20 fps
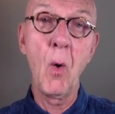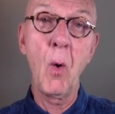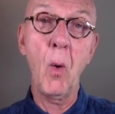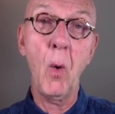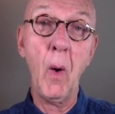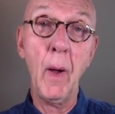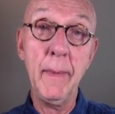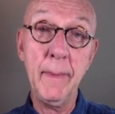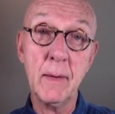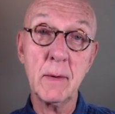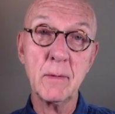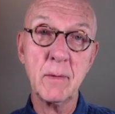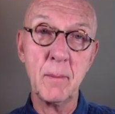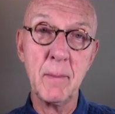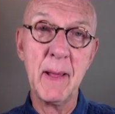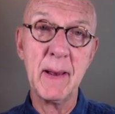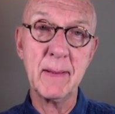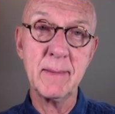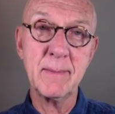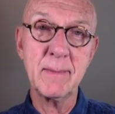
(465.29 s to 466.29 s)
And there's
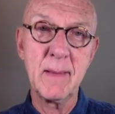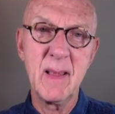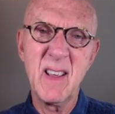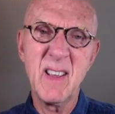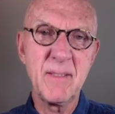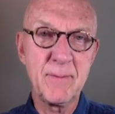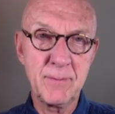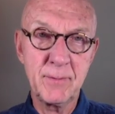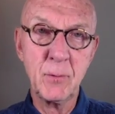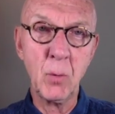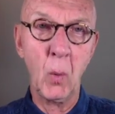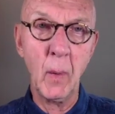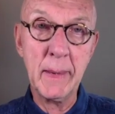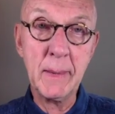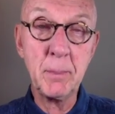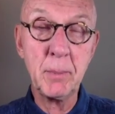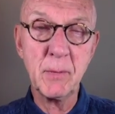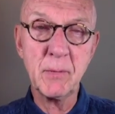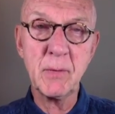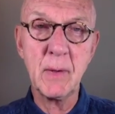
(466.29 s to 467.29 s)
about a
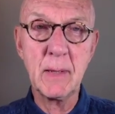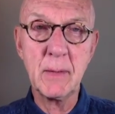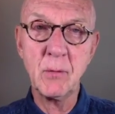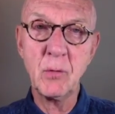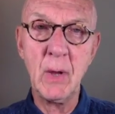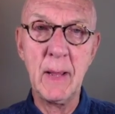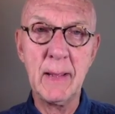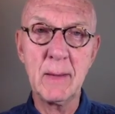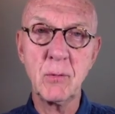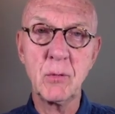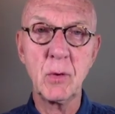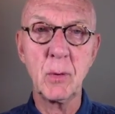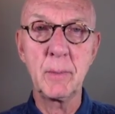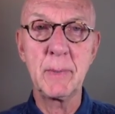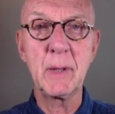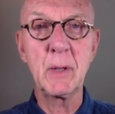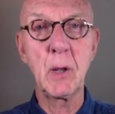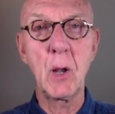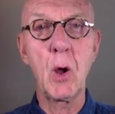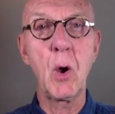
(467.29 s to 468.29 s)
20% chance you'll
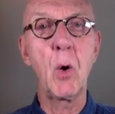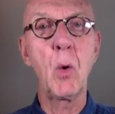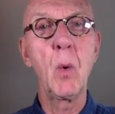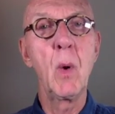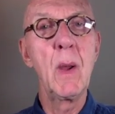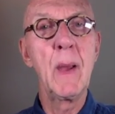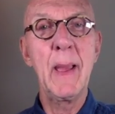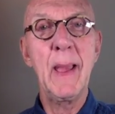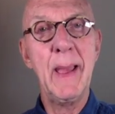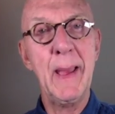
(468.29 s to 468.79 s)
be low